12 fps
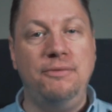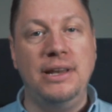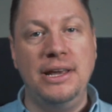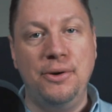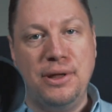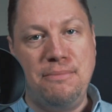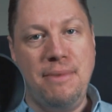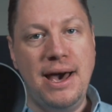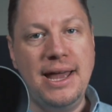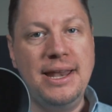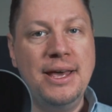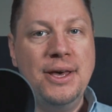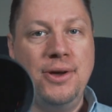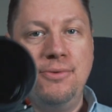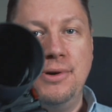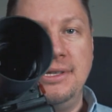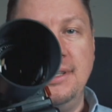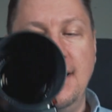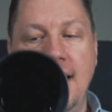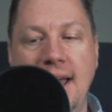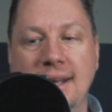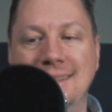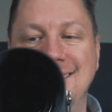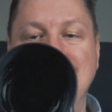video in mind, was the
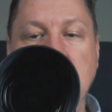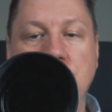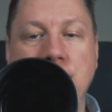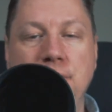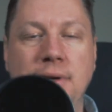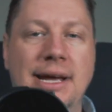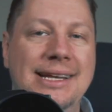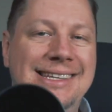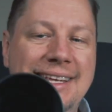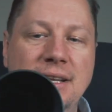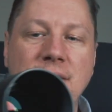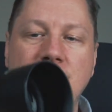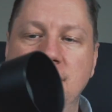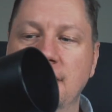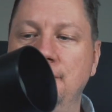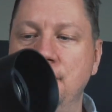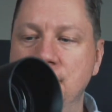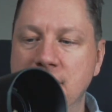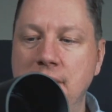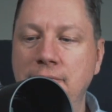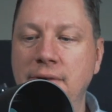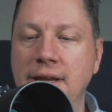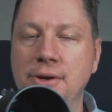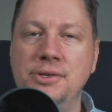X-T2. And I did use it for some
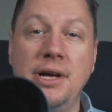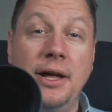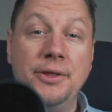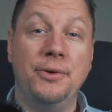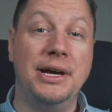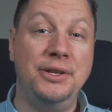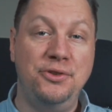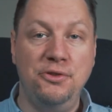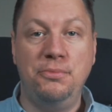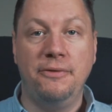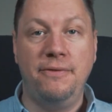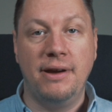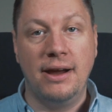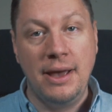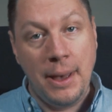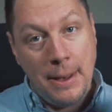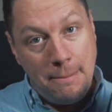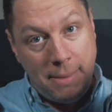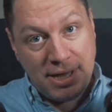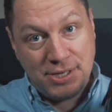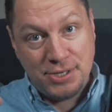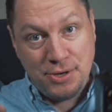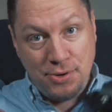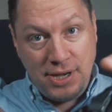videos, although I do prefer my
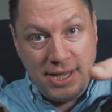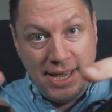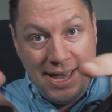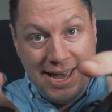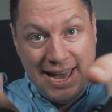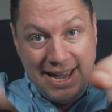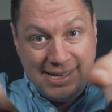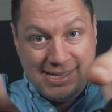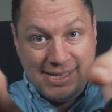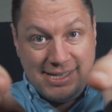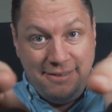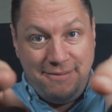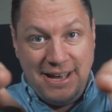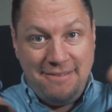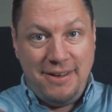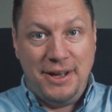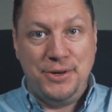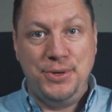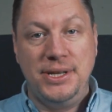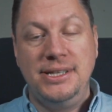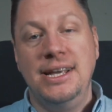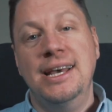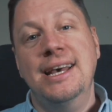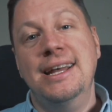Sony
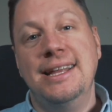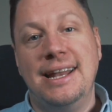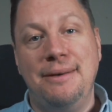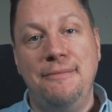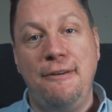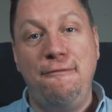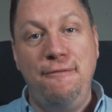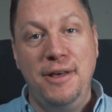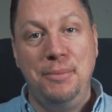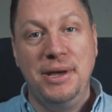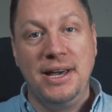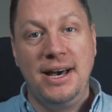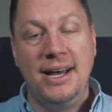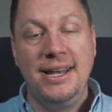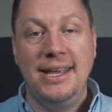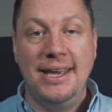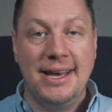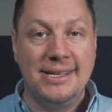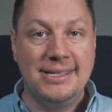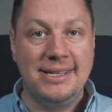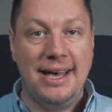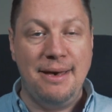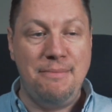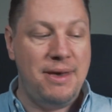a6500 that I'm filming on. Yes,
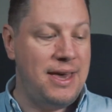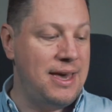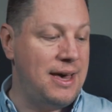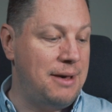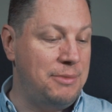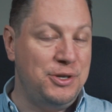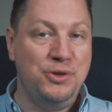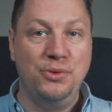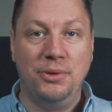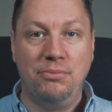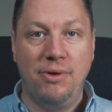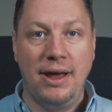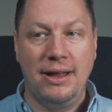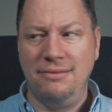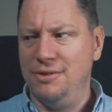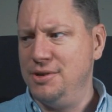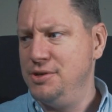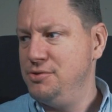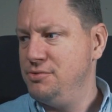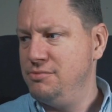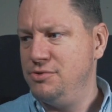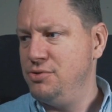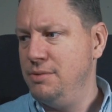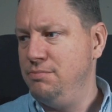I'm a, I'm a dual brand or
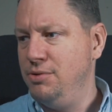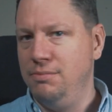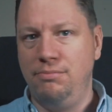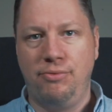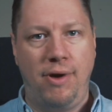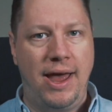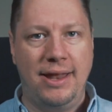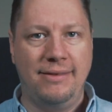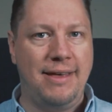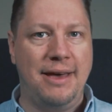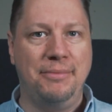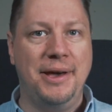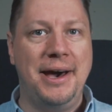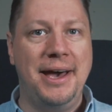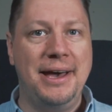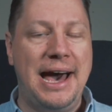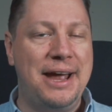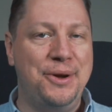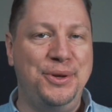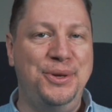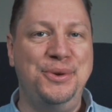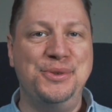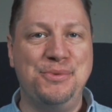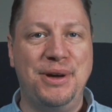triple brand type guy. I
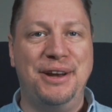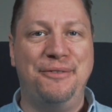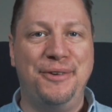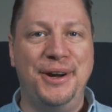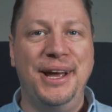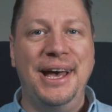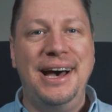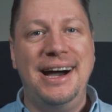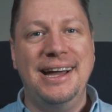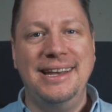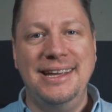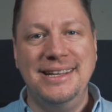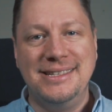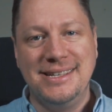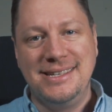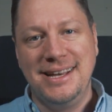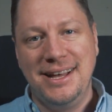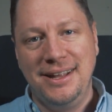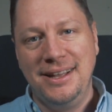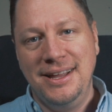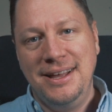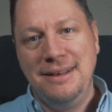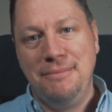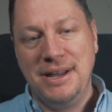use whatever I need to tell
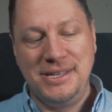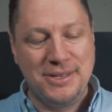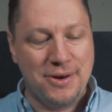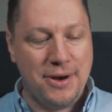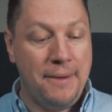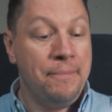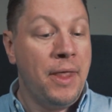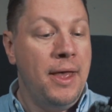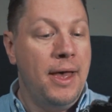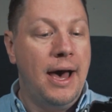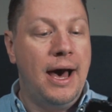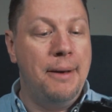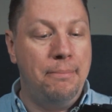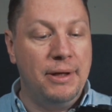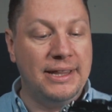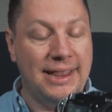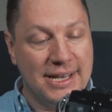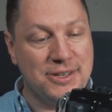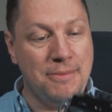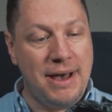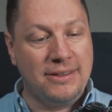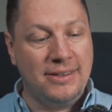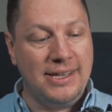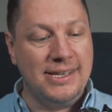my story. Uh, but let's go
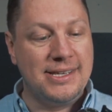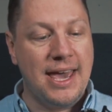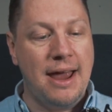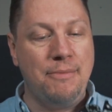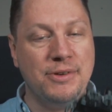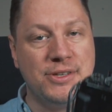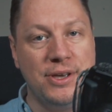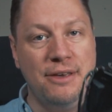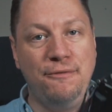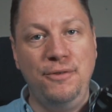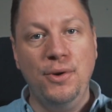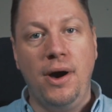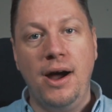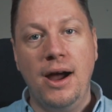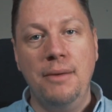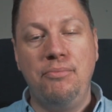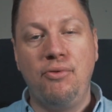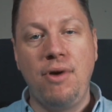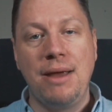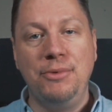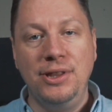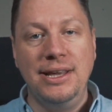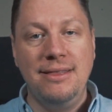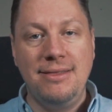back to these cameras. So if you are
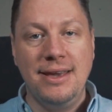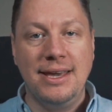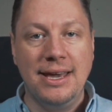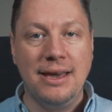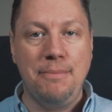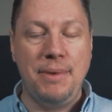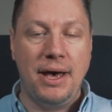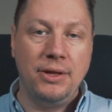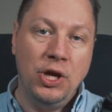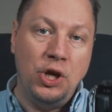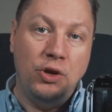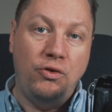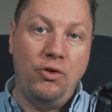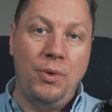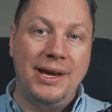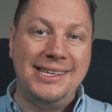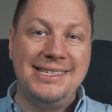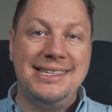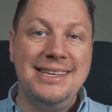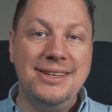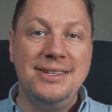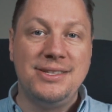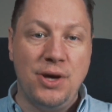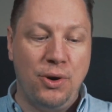primarily thinking about doing
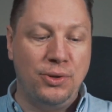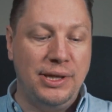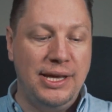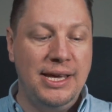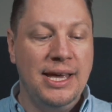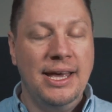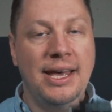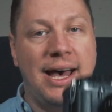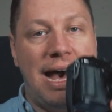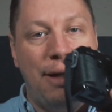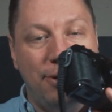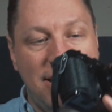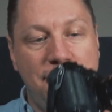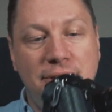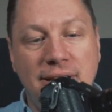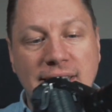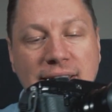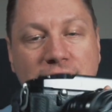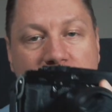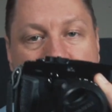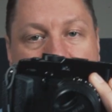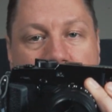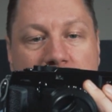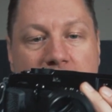stills only, I would definitely look
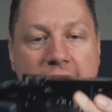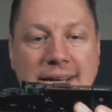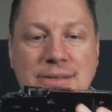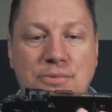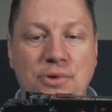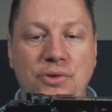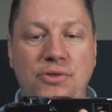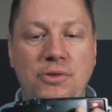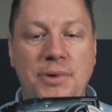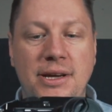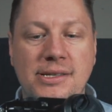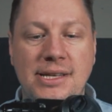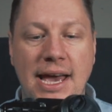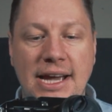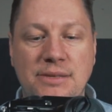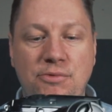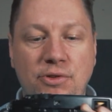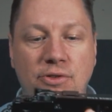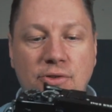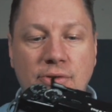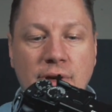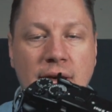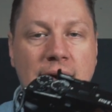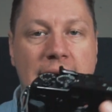into the X-Pro 2 because the X-Pro
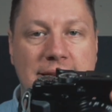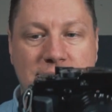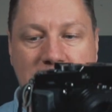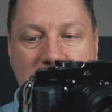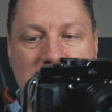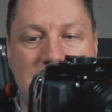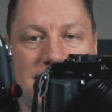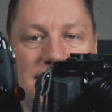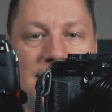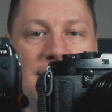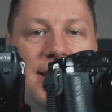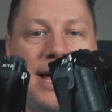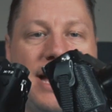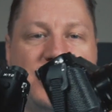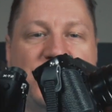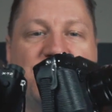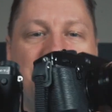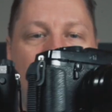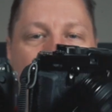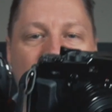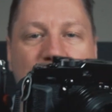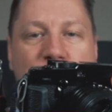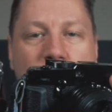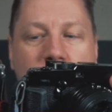2, as you can see, has a
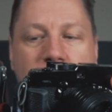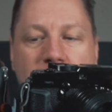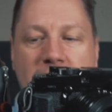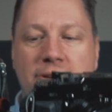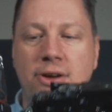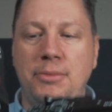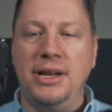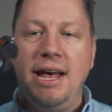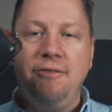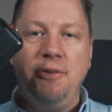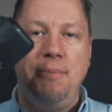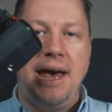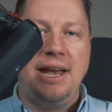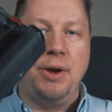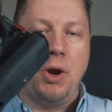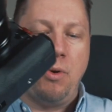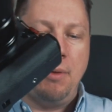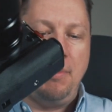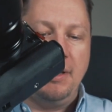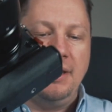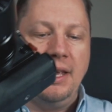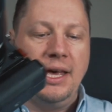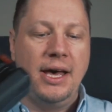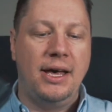smaller form factor. I mean, I have the battery grip on
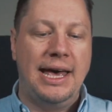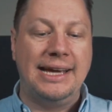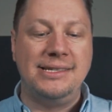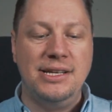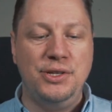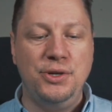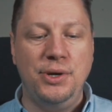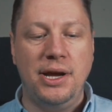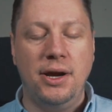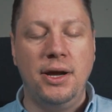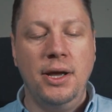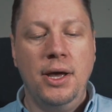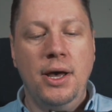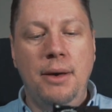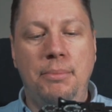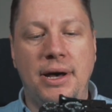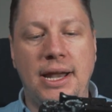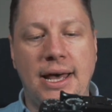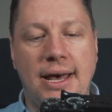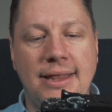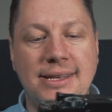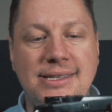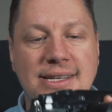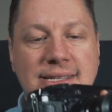the uh, XT2 here, but uh,
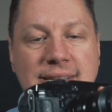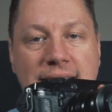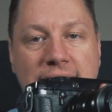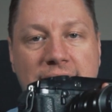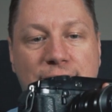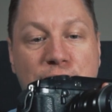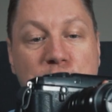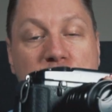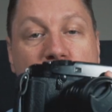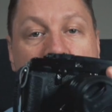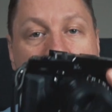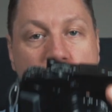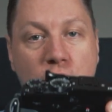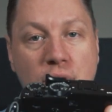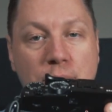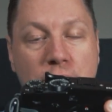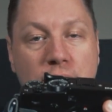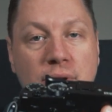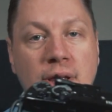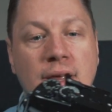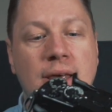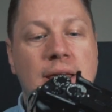this is, uh, for me, more portable.